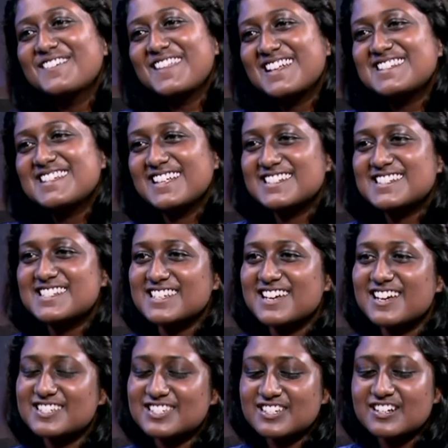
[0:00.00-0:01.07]
That's the
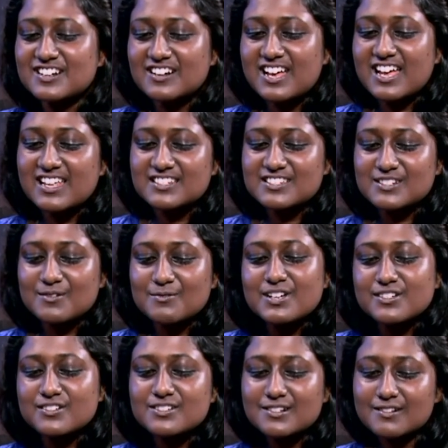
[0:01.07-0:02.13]
idea. And so when
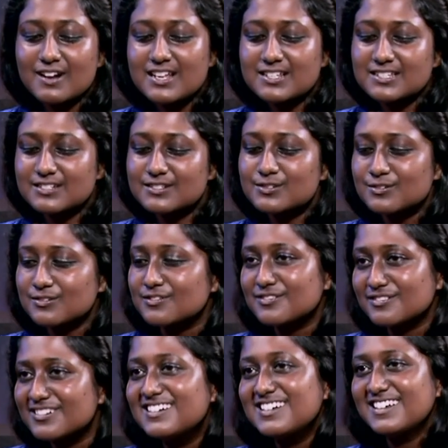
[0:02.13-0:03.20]
you surrender to
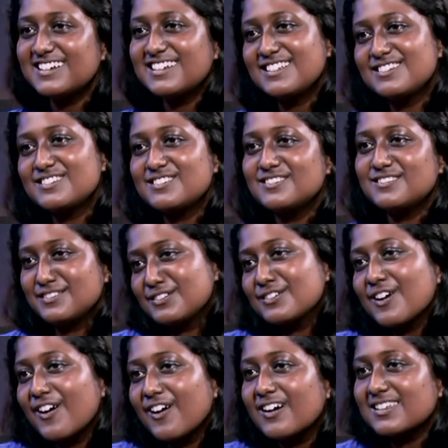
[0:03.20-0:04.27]

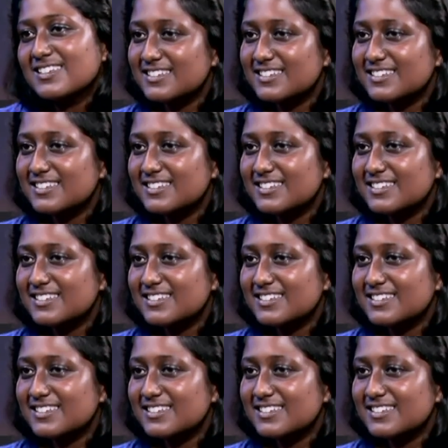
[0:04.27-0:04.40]
God,